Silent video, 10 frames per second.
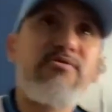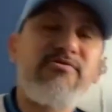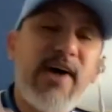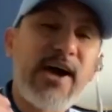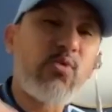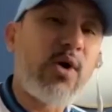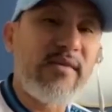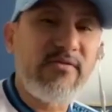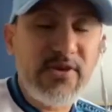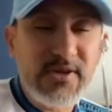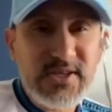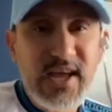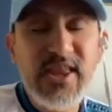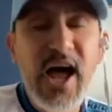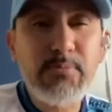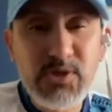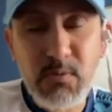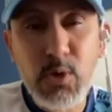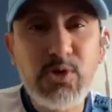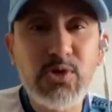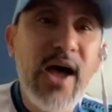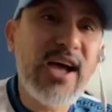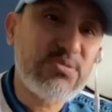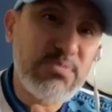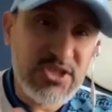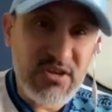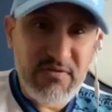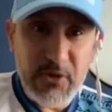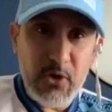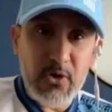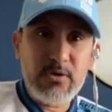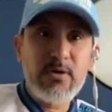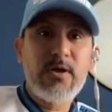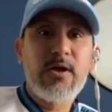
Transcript: find whatever is adaptable to that specific girl.